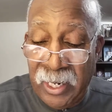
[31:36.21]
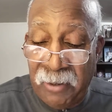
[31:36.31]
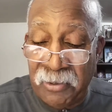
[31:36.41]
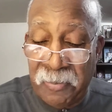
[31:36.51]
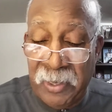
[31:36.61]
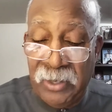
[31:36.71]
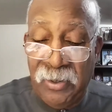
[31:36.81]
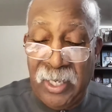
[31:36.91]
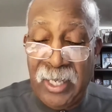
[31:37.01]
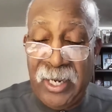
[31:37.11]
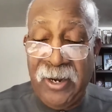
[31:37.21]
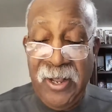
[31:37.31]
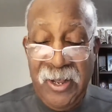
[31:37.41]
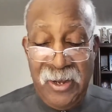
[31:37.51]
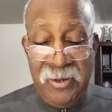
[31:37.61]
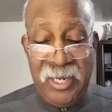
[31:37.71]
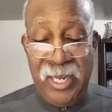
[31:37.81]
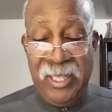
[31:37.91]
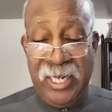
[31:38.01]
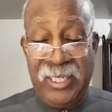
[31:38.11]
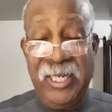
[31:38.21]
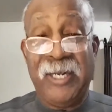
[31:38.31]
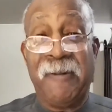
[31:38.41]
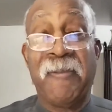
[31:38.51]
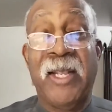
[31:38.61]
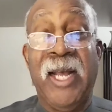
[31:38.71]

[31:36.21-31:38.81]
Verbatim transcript: and I will speak to thee there. Okay, that's it.